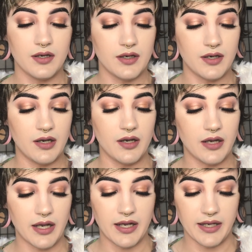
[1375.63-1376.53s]
Oh,
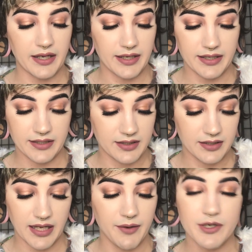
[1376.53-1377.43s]
I
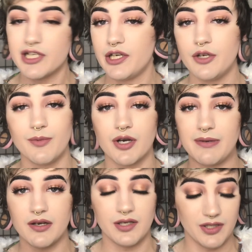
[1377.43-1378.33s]
wish I knew more
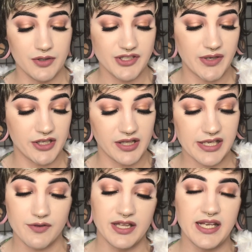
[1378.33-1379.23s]
about cologne so I could
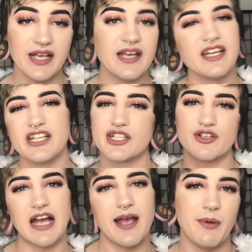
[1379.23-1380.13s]
like really
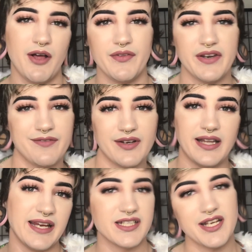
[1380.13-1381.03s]
describe all the different like